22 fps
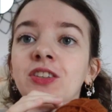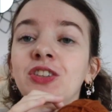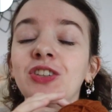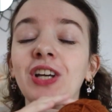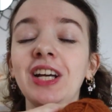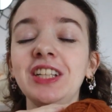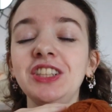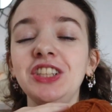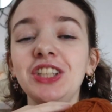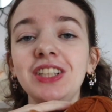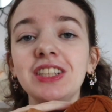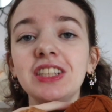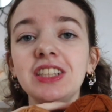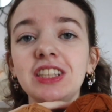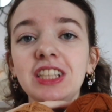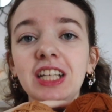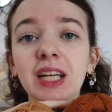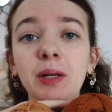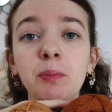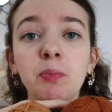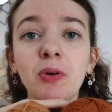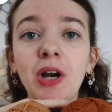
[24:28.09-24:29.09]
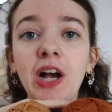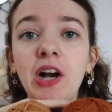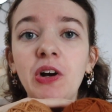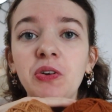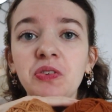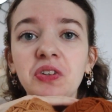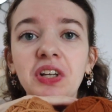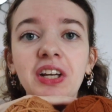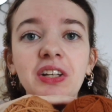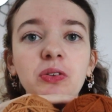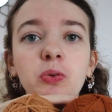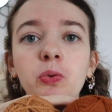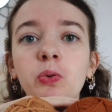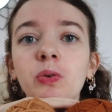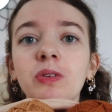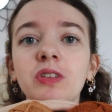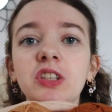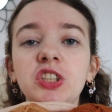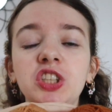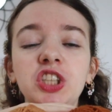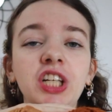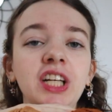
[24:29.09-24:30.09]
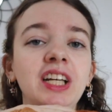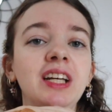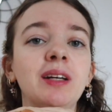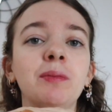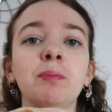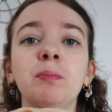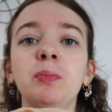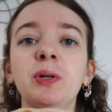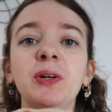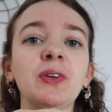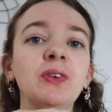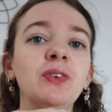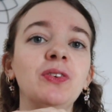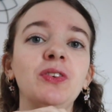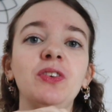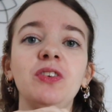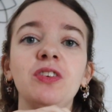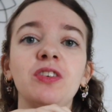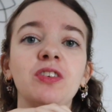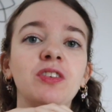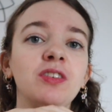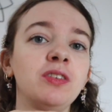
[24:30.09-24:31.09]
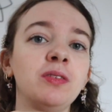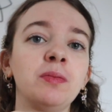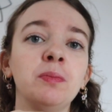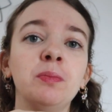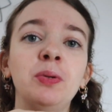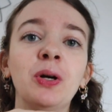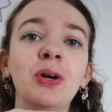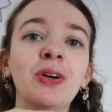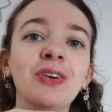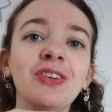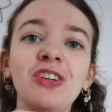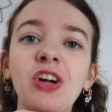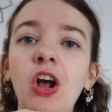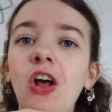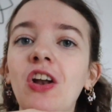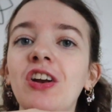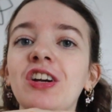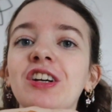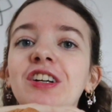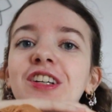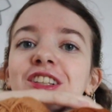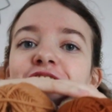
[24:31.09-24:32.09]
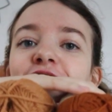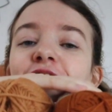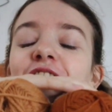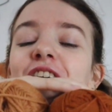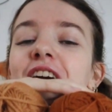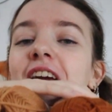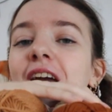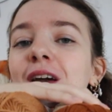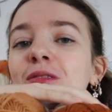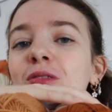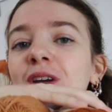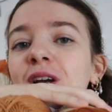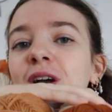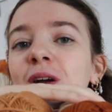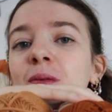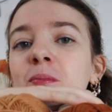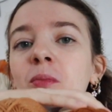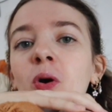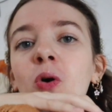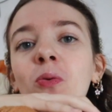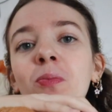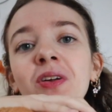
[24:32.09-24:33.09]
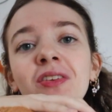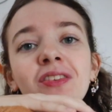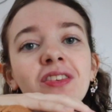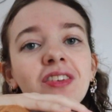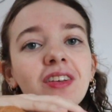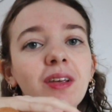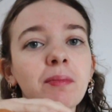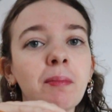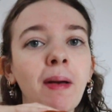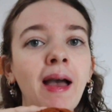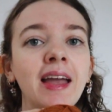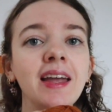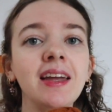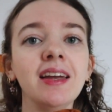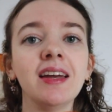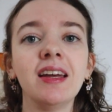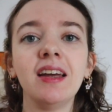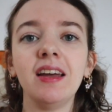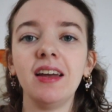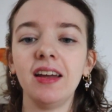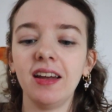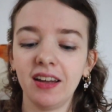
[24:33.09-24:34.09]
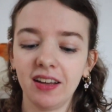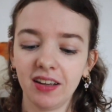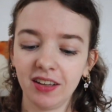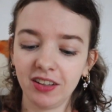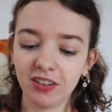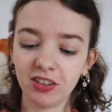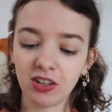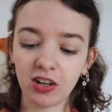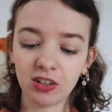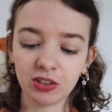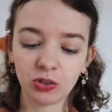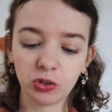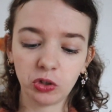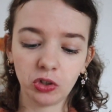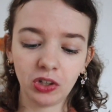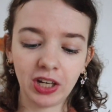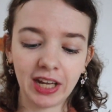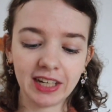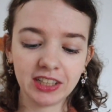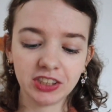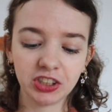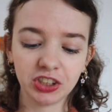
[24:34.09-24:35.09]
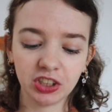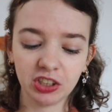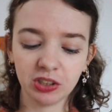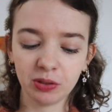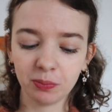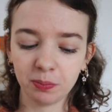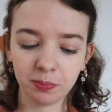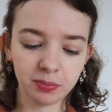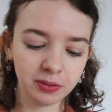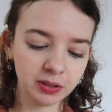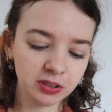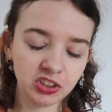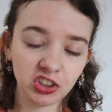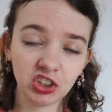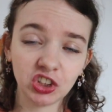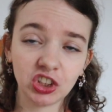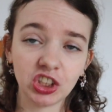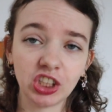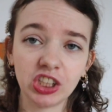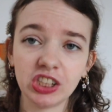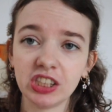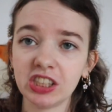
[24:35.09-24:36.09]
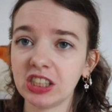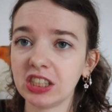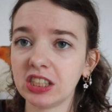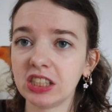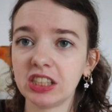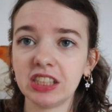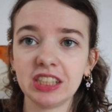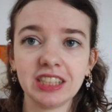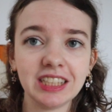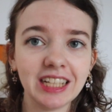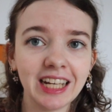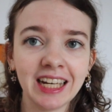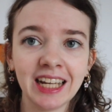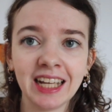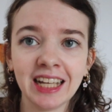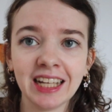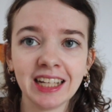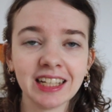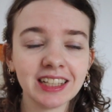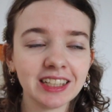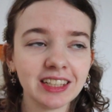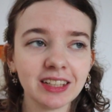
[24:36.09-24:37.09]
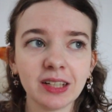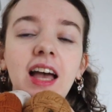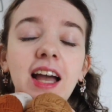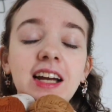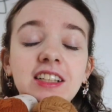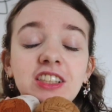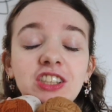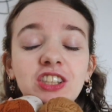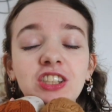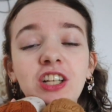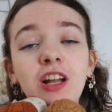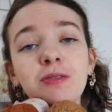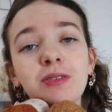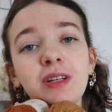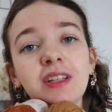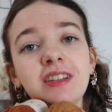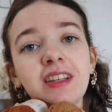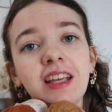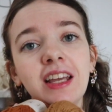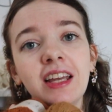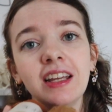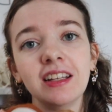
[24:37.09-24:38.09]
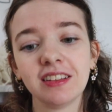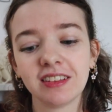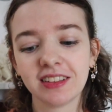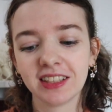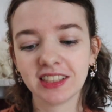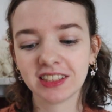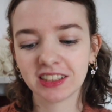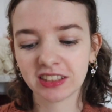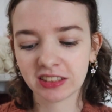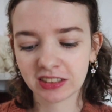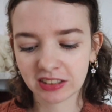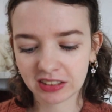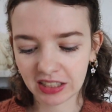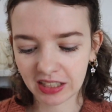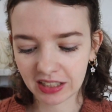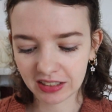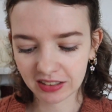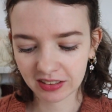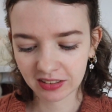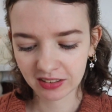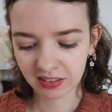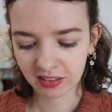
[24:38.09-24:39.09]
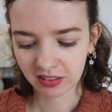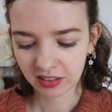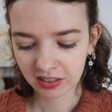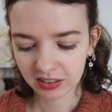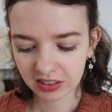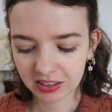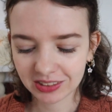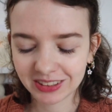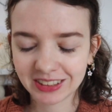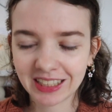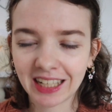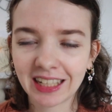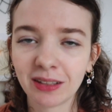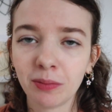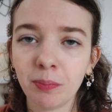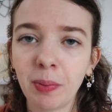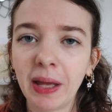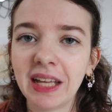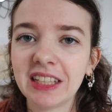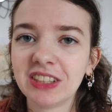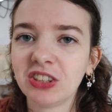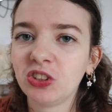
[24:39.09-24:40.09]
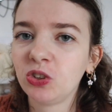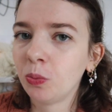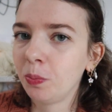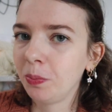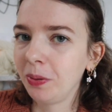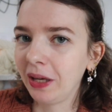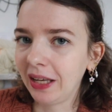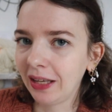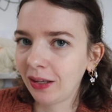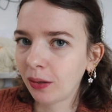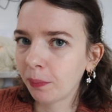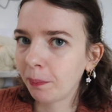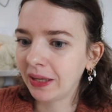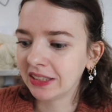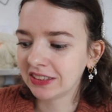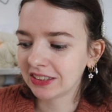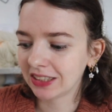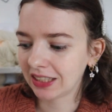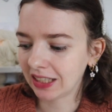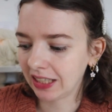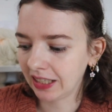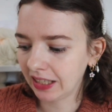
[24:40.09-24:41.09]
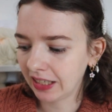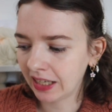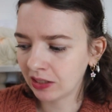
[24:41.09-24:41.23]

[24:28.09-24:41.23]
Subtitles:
So as you can see, brown and orangey and burnt colors are having a moment in my yarn collection, purchases, knitting. I just love it, and this is then the second best to pink basically.